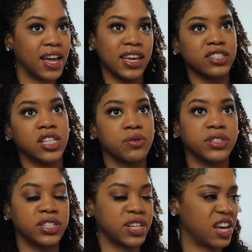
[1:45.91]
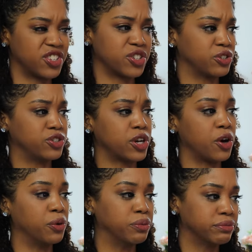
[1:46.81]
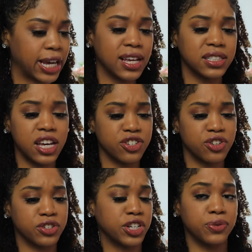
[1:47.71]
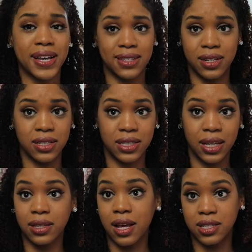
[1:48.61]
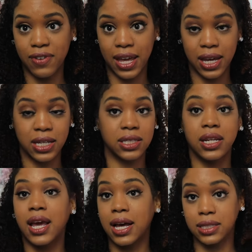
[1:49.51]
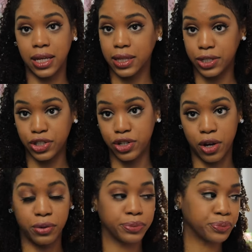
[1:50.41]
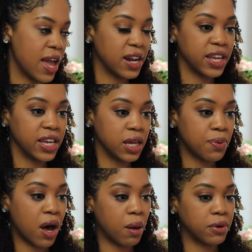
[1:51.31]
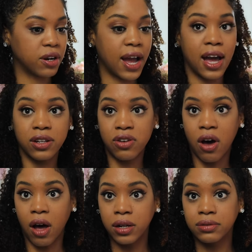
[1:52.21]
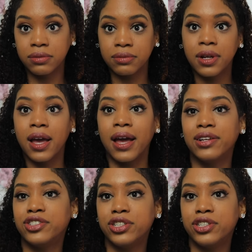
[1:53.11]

I guess there was this Usher show. I guess Usher took residency in Las Vegas and he has like this show. And Keke Palmer had gone and